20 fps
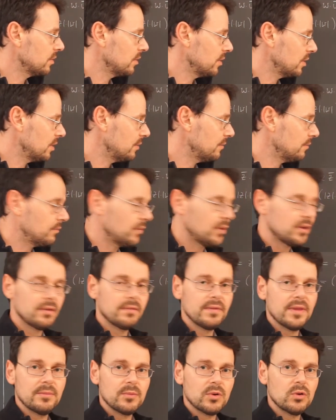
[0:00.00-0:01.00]
If one of
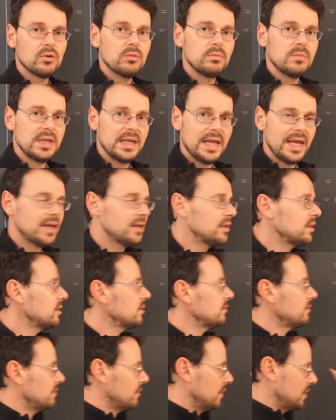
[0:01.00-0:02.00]
them could be
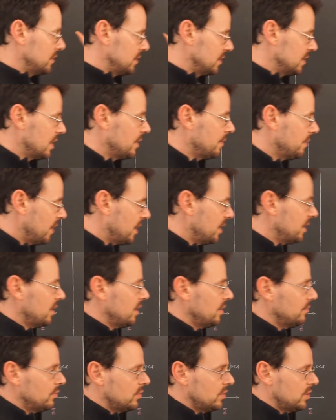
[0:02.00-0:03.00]
negative, then I
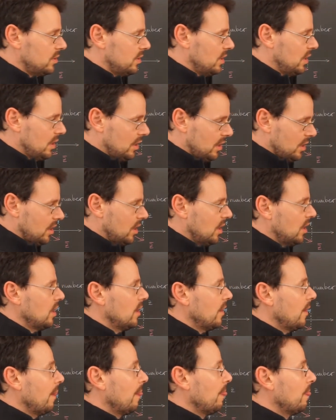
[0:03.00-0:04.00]
would
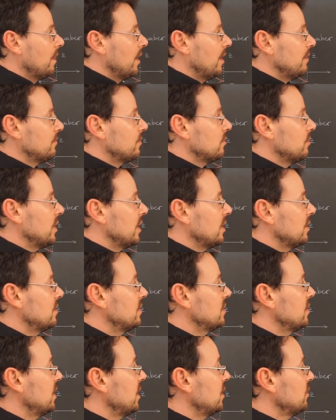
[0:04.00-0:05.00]
have to make a
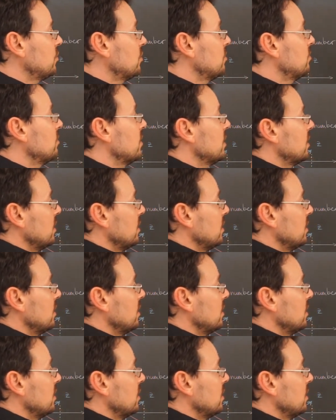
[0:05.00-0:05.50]
distinction, but